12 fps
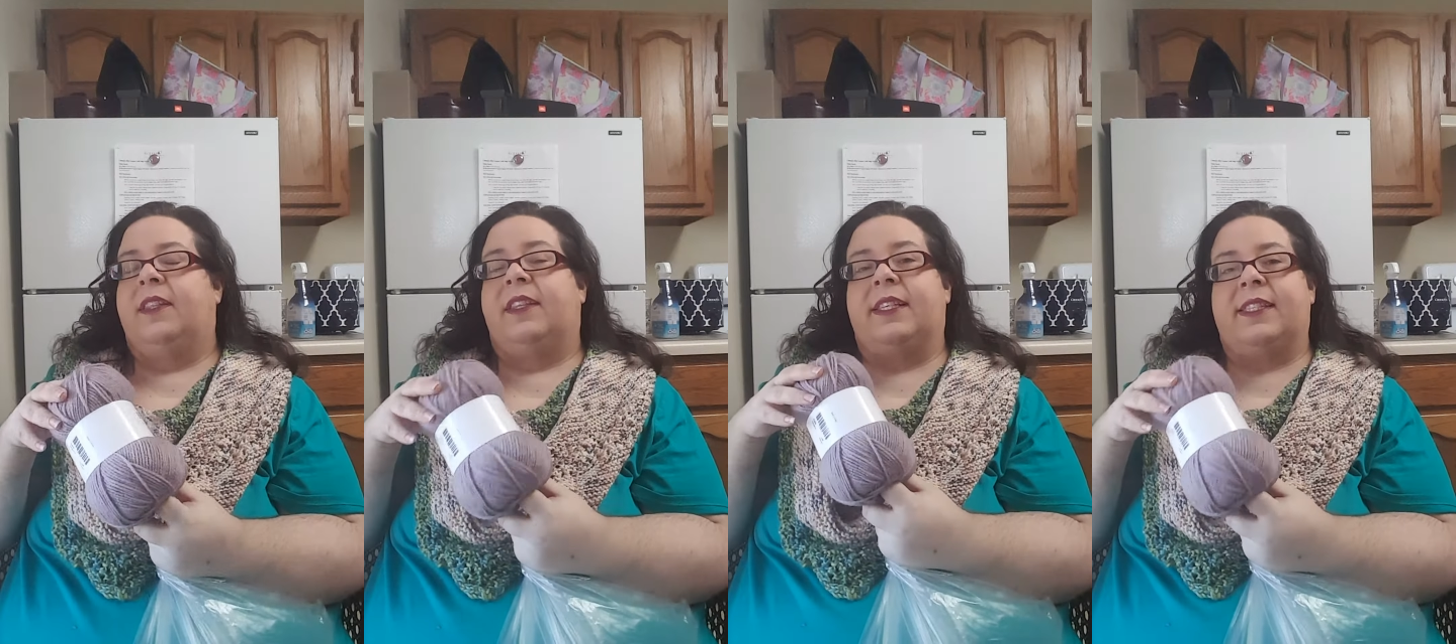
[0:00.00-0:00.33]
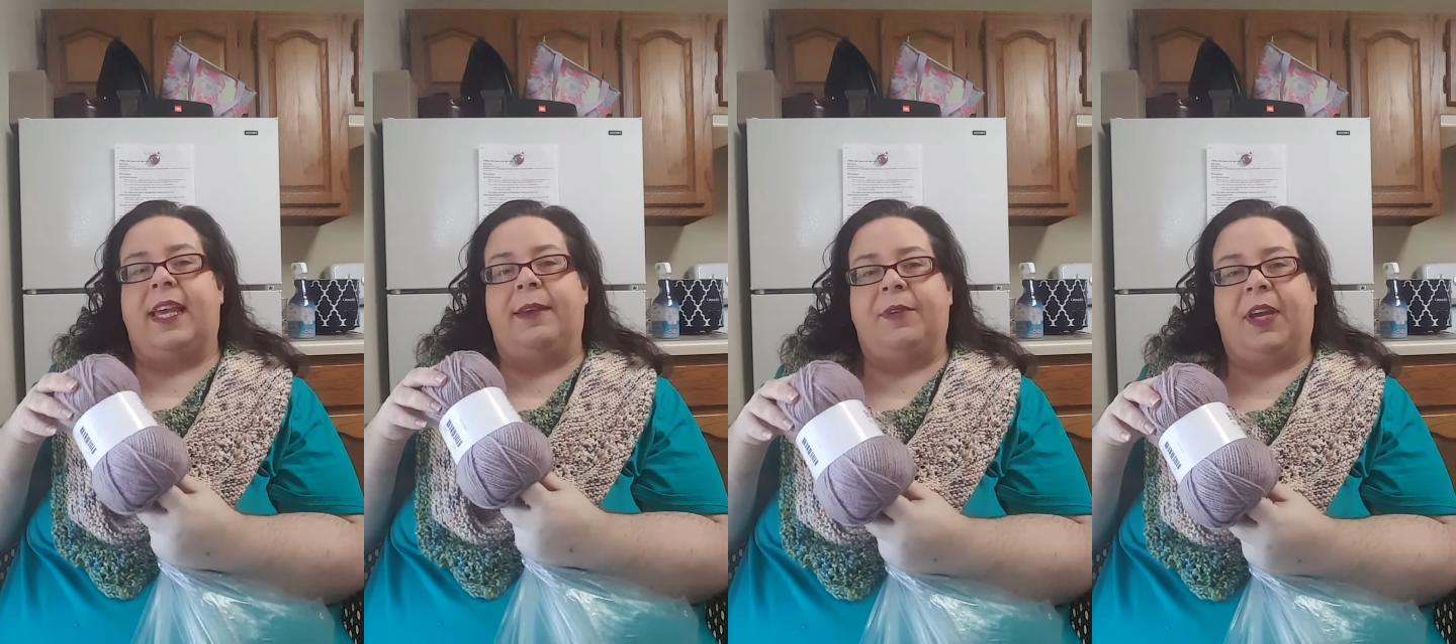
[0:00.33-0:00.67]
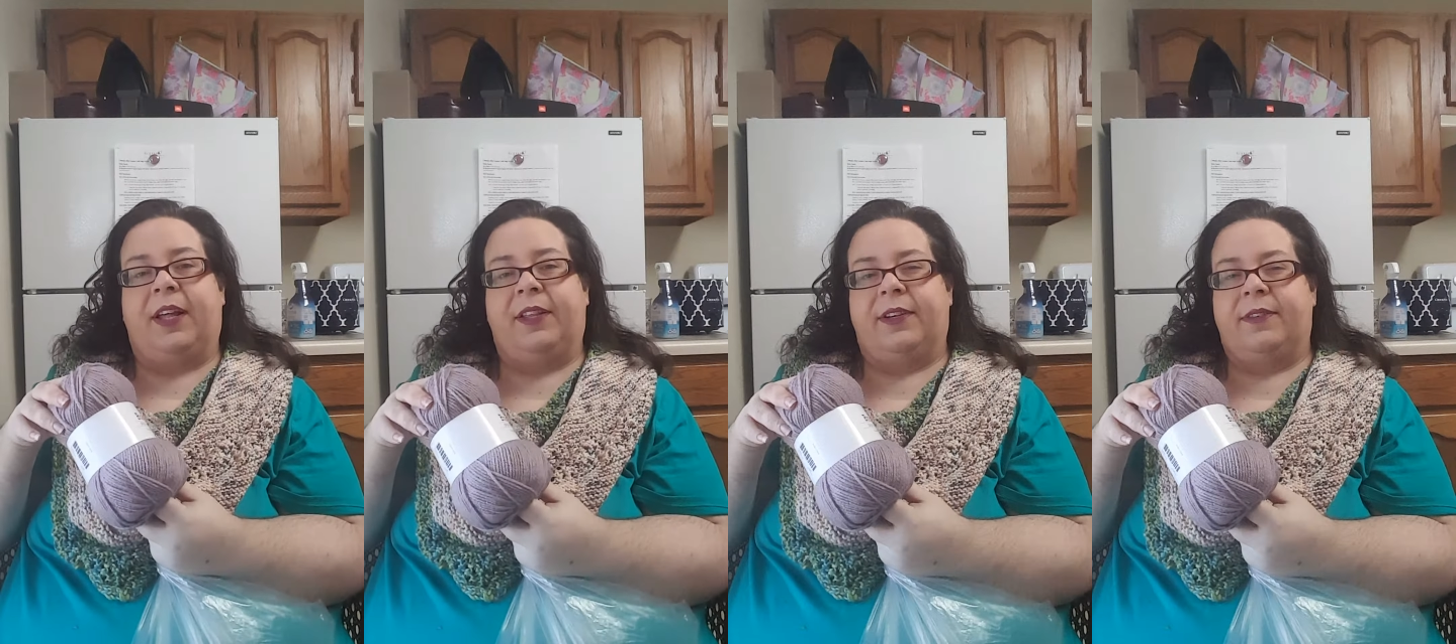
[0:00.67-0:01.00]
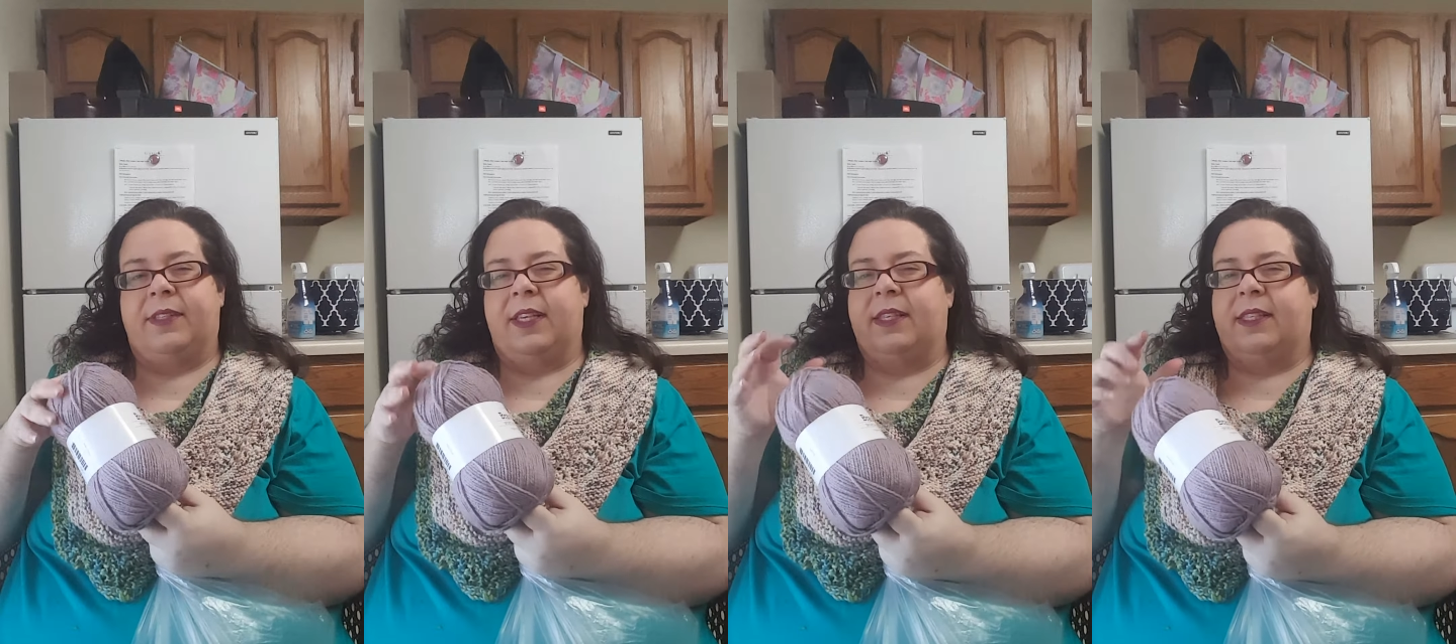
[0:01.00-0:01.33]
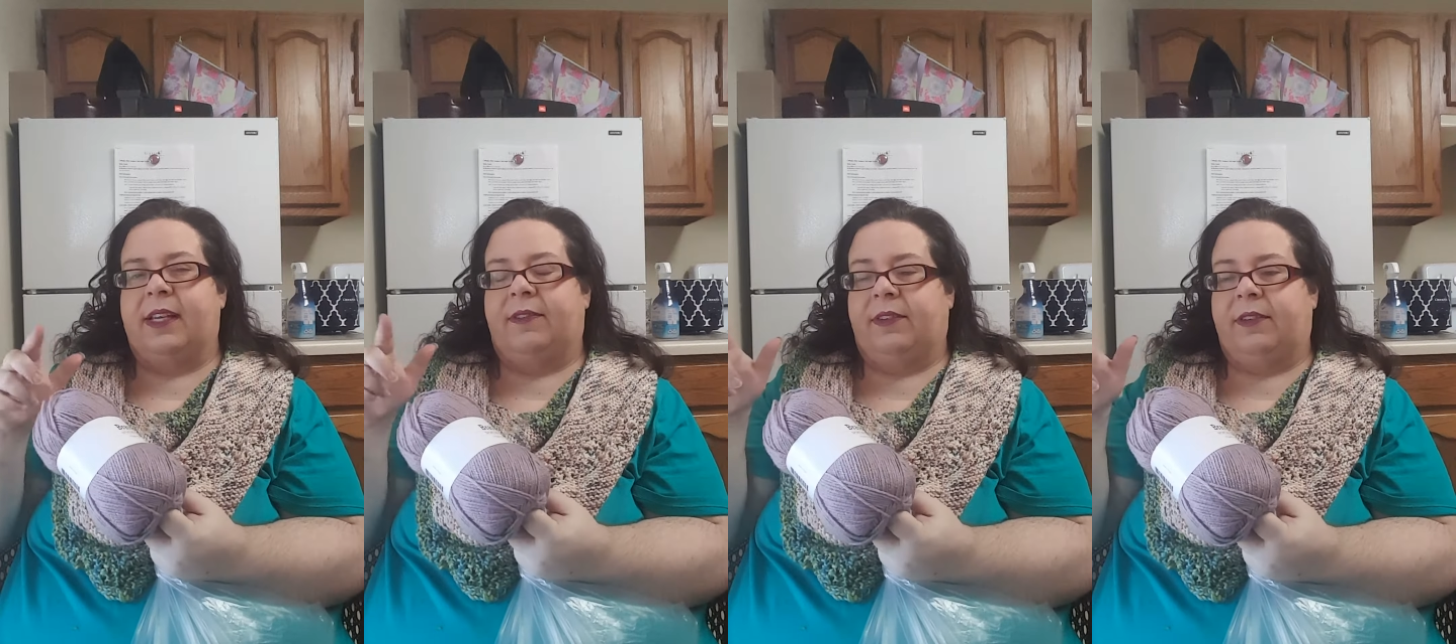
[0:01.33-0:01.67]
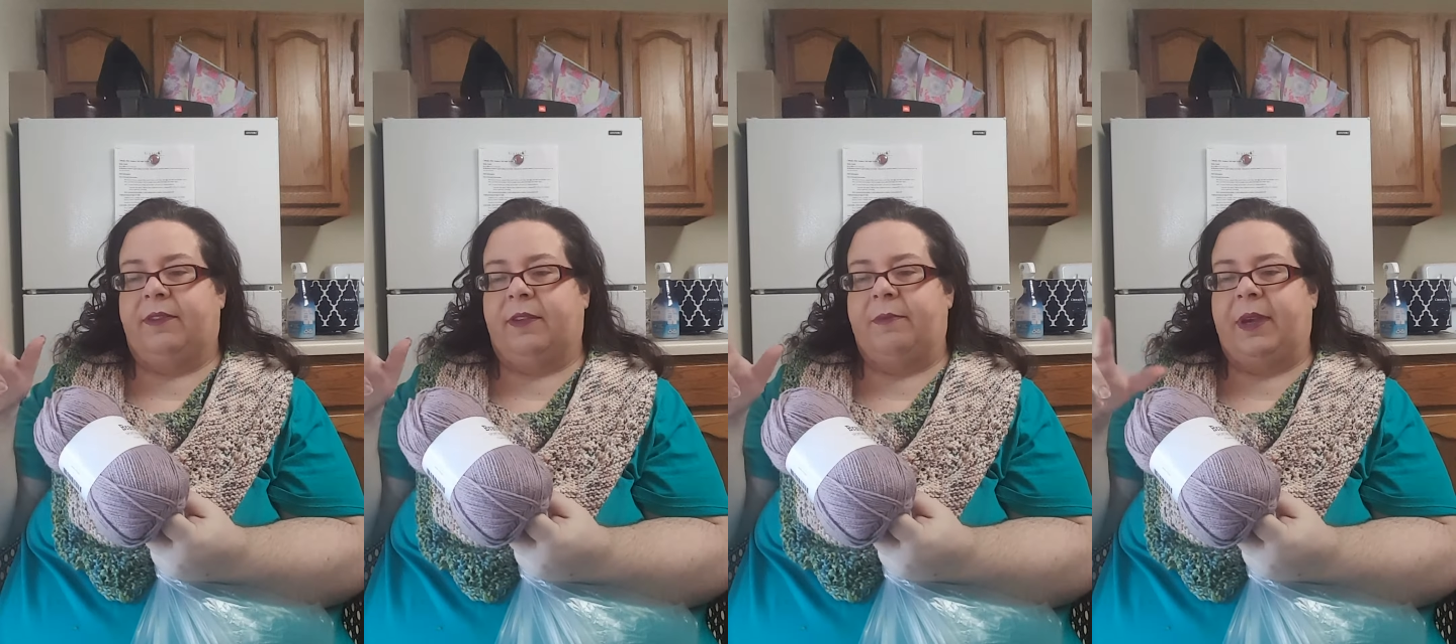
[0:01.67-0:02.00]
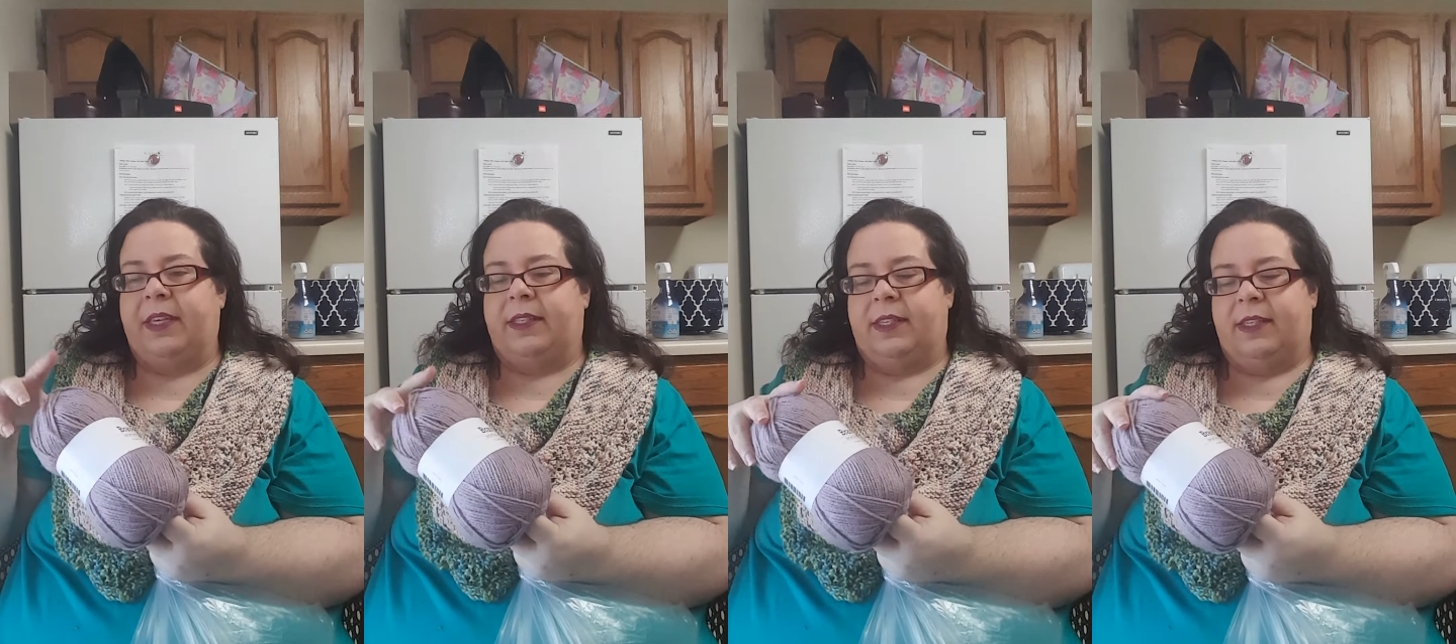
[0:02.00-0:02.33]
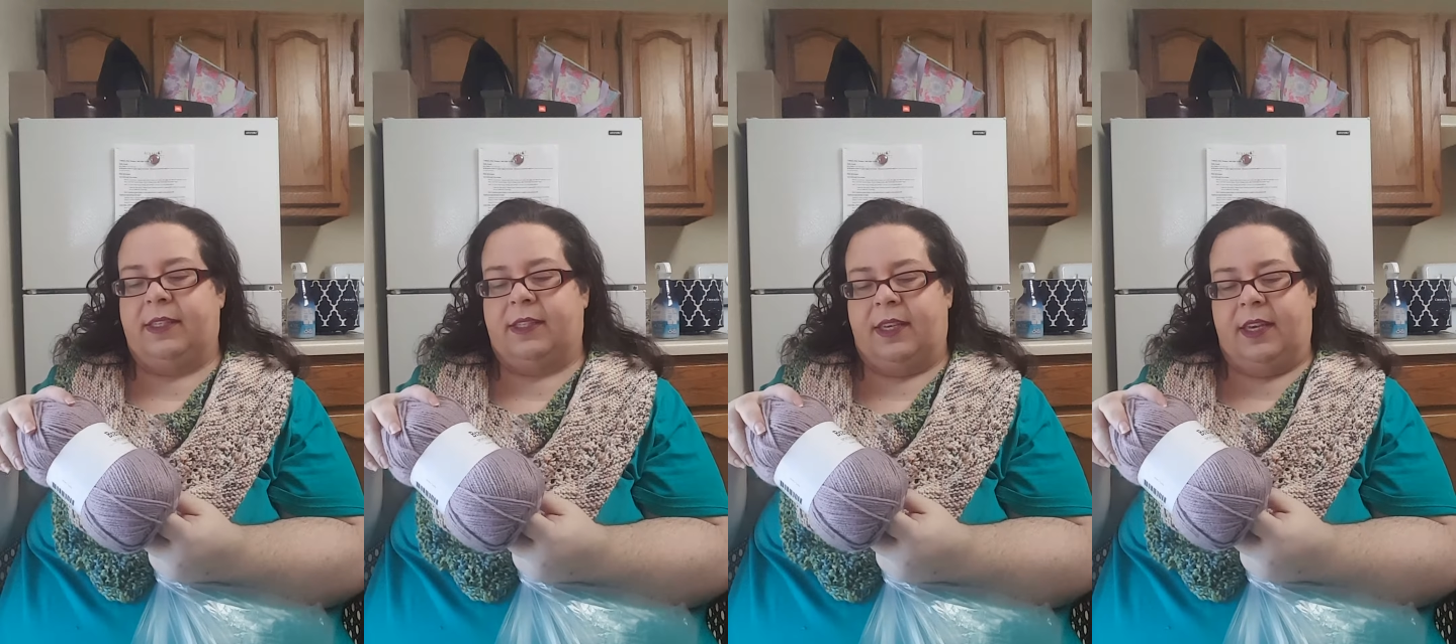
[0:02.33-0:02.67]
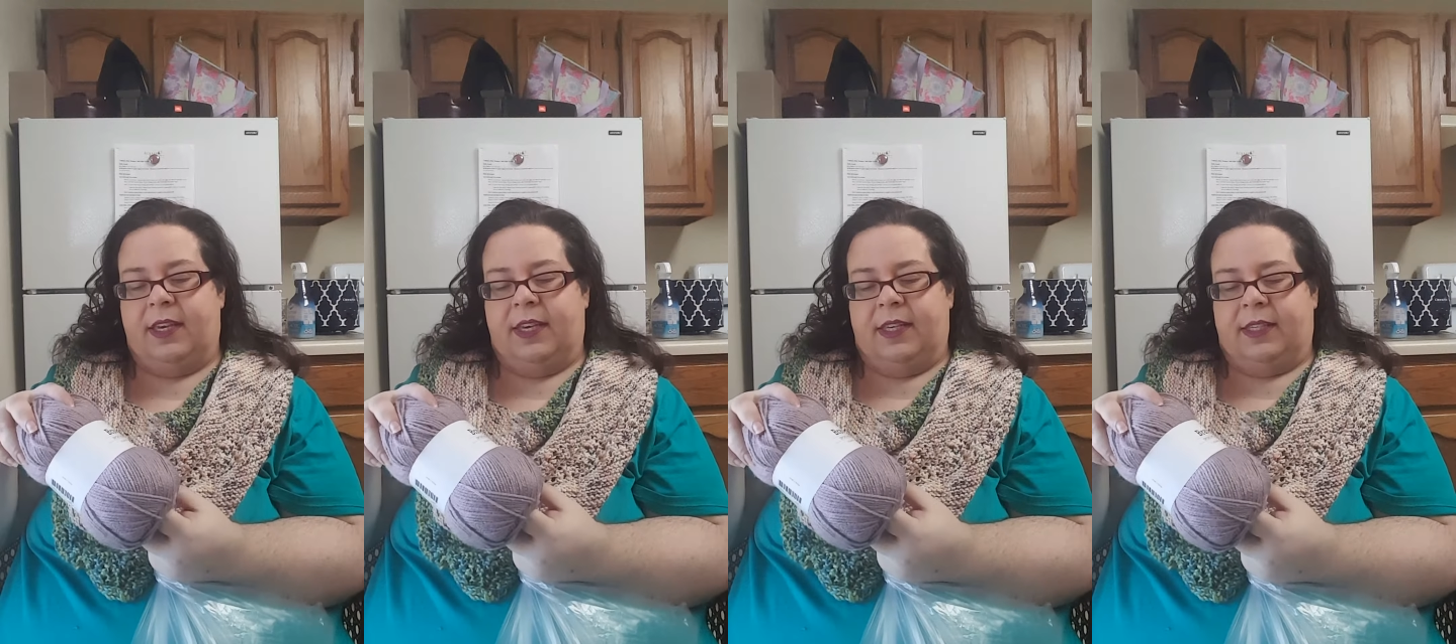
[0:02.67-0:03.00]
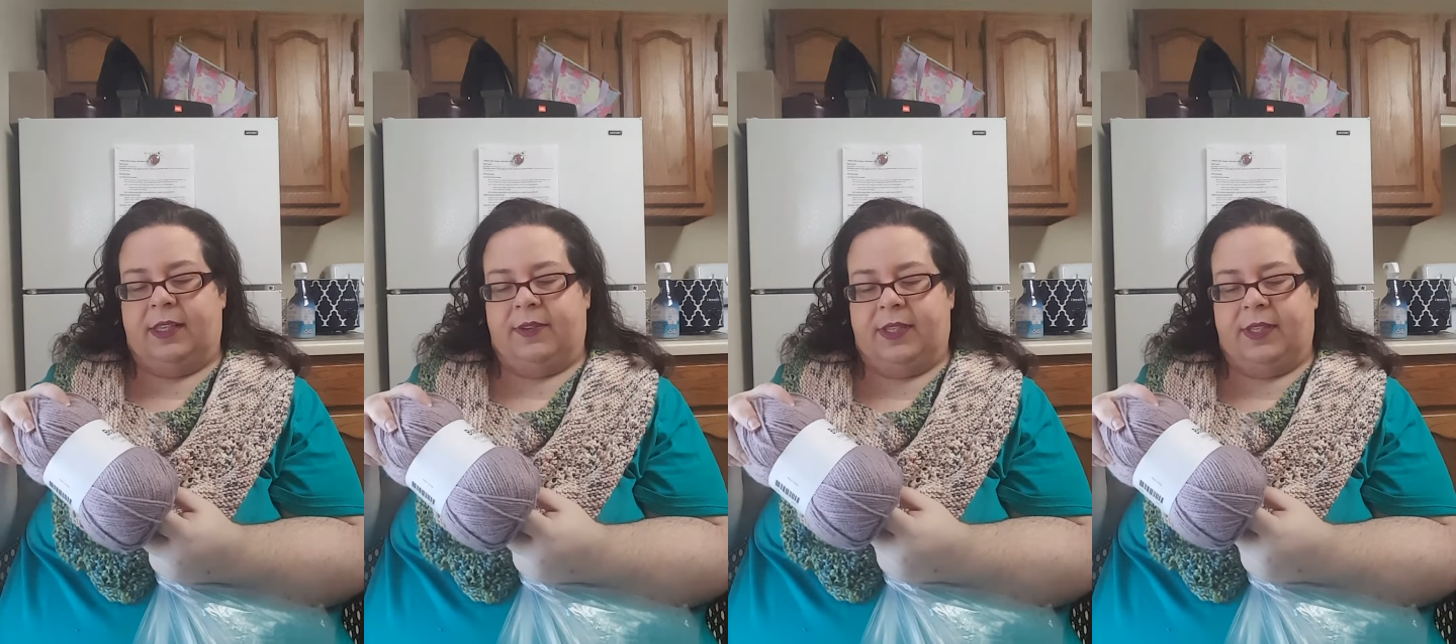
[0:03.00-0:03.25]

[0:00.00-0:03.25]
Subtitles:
the same colors in several different bases. So